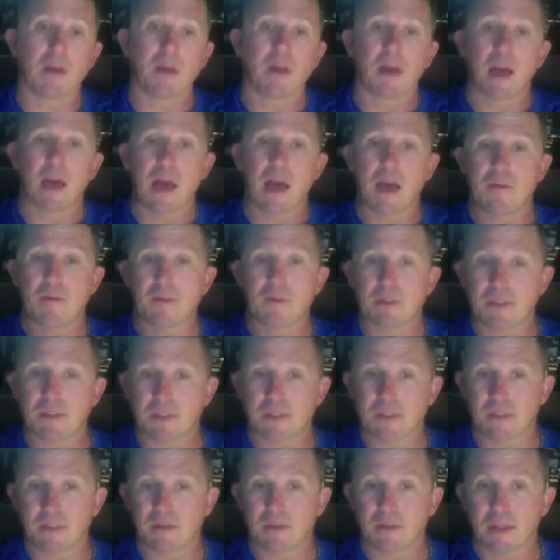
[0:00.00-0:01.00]

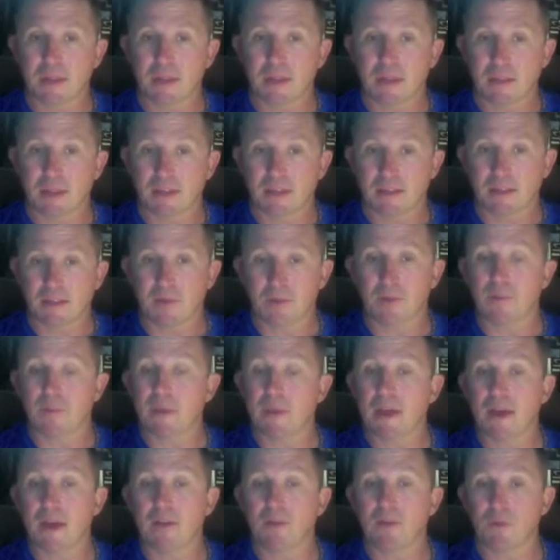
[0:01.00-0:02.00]
Obviously, like I said, we may
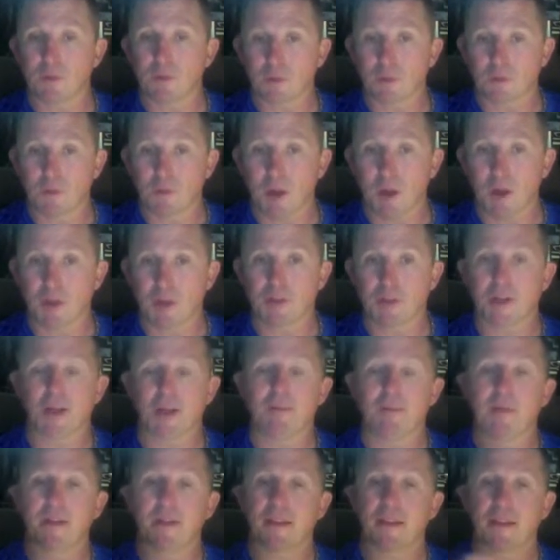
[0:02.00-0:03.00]
have our own smog shop
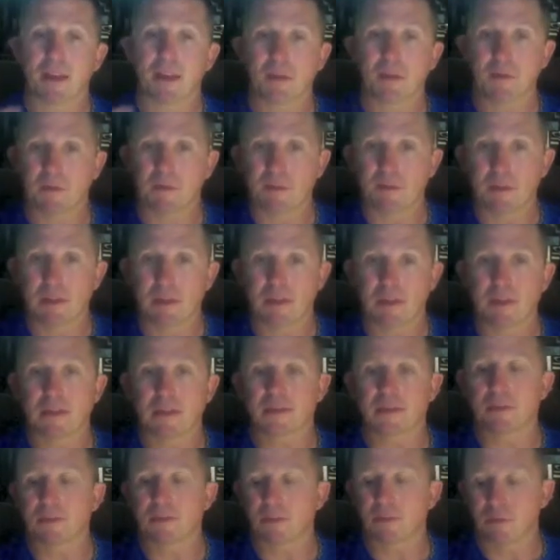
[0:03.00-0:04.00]
by the time you're reading
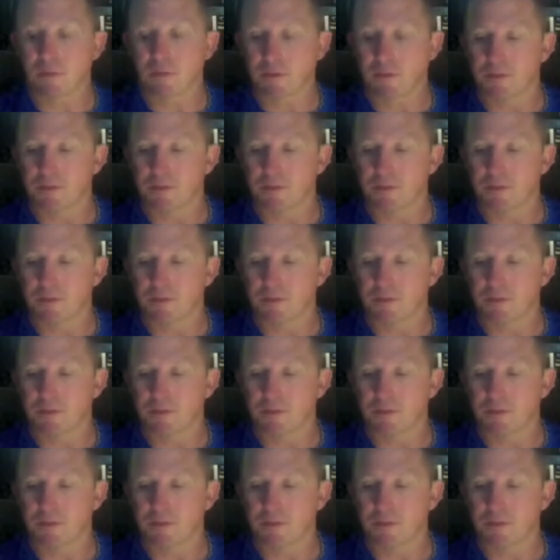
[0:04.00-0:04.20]
this or